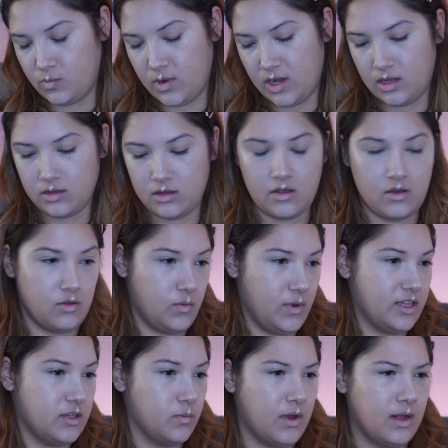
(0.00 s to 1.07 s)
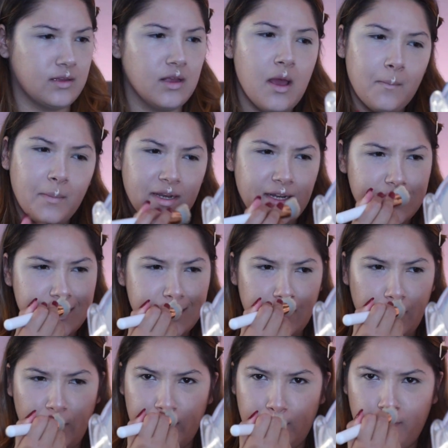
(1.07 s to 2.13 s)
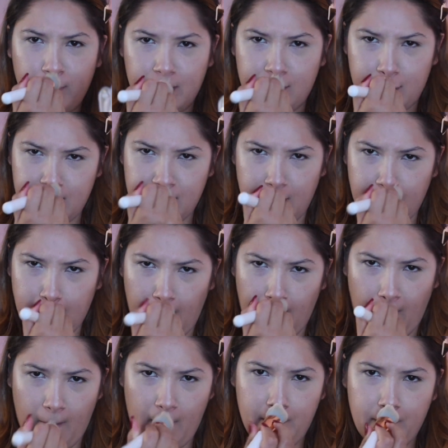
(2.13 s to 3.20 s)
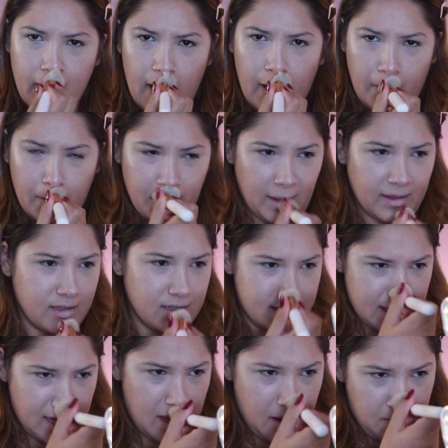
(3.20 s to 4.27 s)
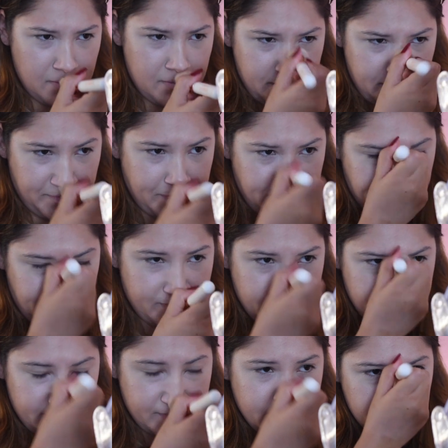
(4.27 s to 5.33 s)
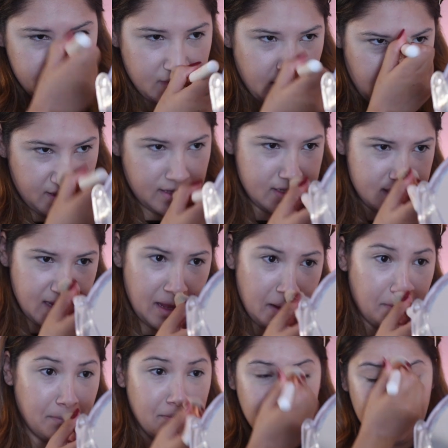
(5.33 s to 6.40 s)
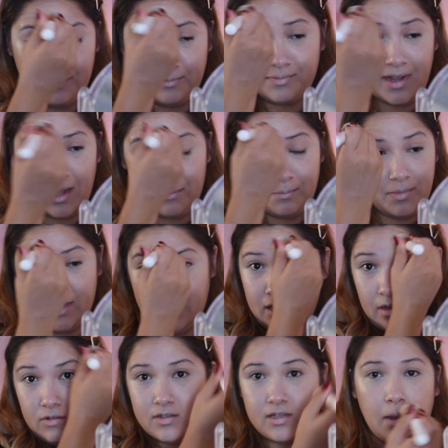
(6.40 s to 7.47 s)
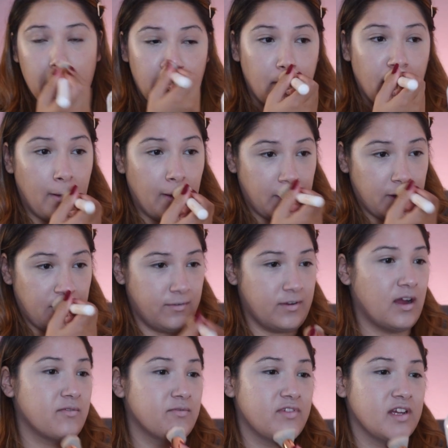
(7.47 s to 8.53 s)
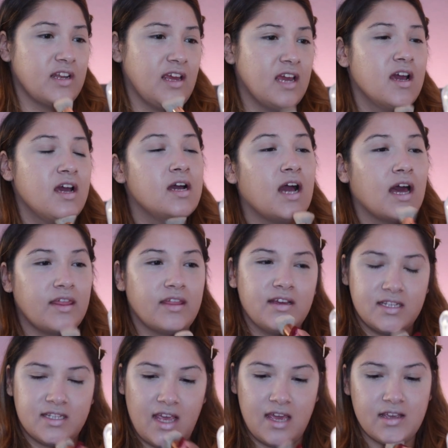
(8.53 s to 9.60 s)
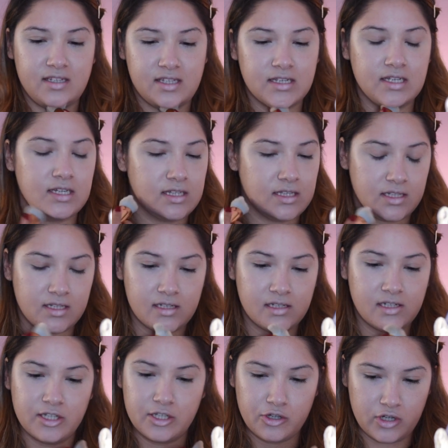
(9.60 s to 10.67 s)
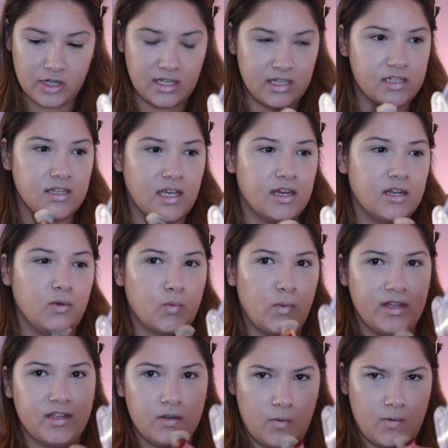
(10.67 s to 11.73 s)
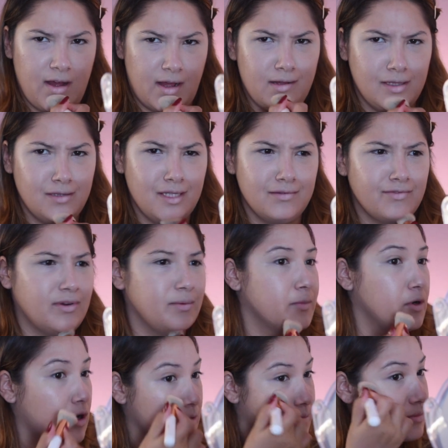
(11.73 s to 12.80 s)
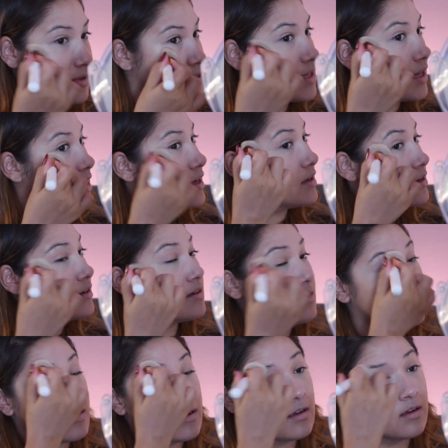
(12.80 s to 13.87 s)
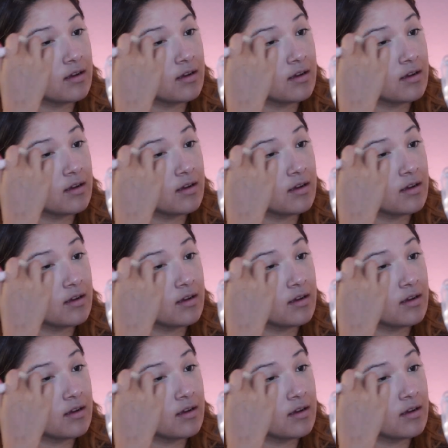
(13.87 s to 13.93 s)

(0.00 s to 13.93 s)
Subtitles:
n Wild. Oh, the Wet n Wild. But Essence and Wet n Wild are owned by the same, they're the same company, or same branch or company. I think it's Essence, Catrice and Wet n Wild, if I'm not mistaken.